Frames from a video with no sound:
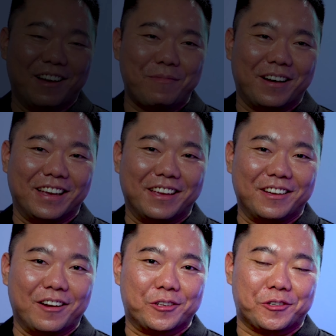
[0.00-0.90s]
But
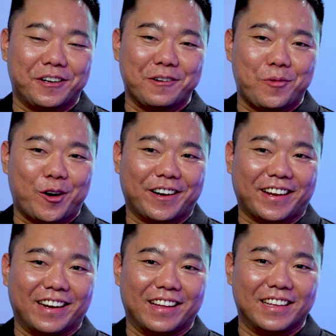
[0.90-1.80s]
in Australian
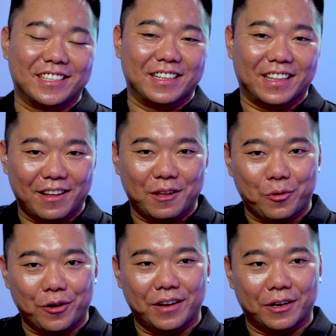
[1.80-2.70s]
market, there's another
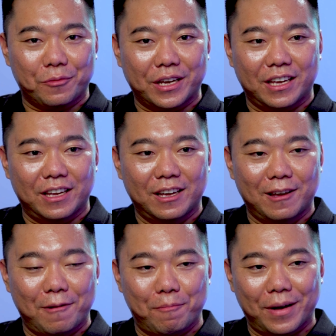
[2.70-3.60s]
product we
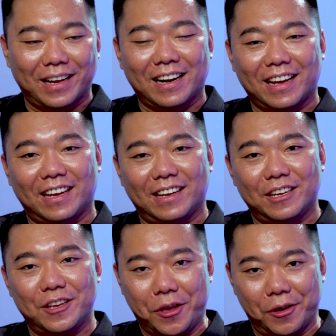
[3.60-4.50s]
mainly
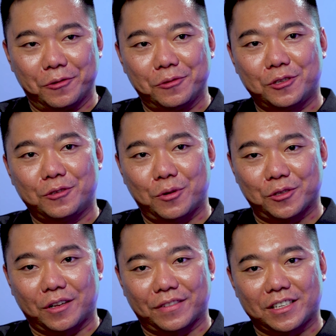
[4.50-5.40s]
use
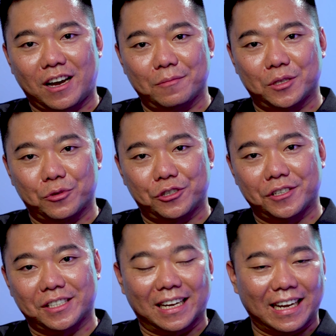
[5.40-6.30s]
most of the times, which
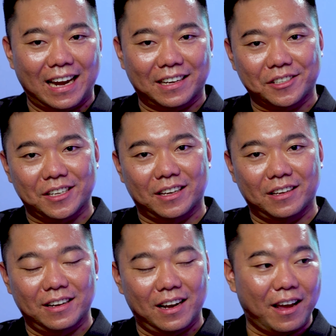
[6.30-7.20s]
is the
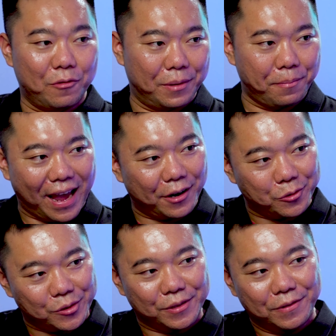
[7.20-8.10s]
Galaxy lightweight
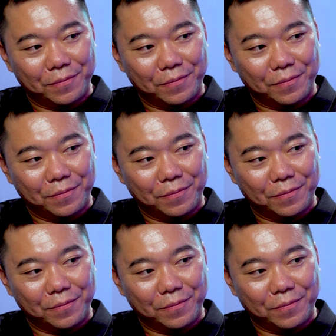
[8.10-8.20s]
panels.